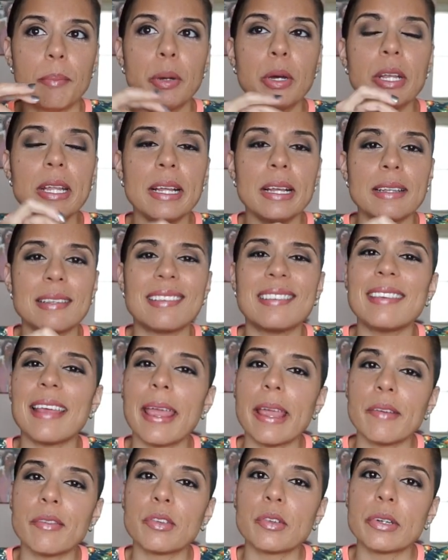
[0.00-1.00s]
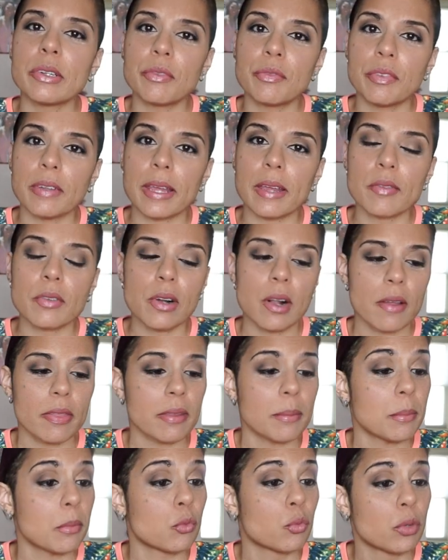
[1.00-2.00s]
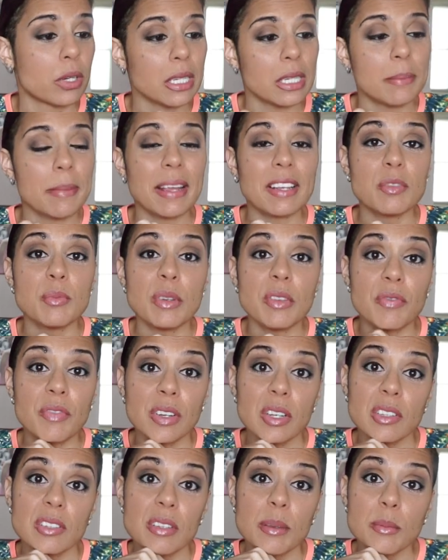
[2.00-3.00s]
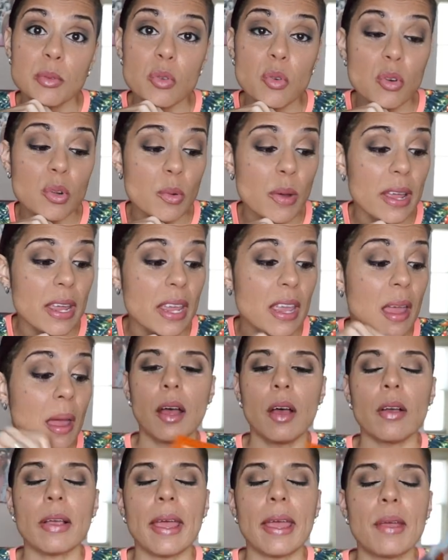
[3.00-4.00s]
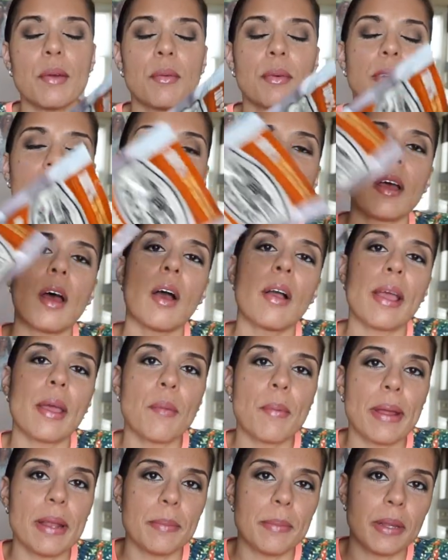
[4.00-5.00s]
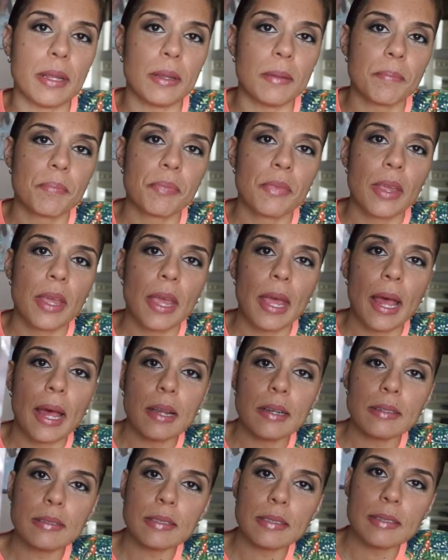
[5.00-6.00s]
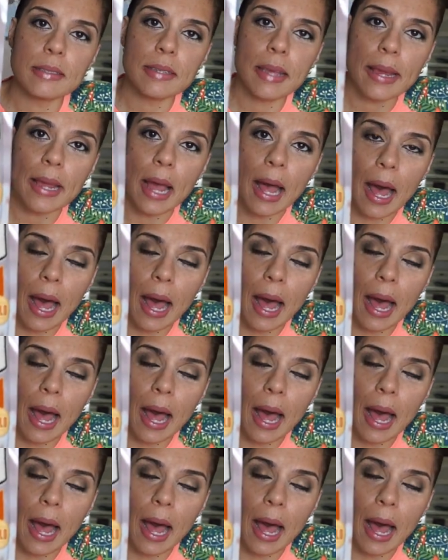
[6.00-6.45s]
putting a savory flavor on them really makes me feel some sort of way. Okay, okay, wait a minute. How does it say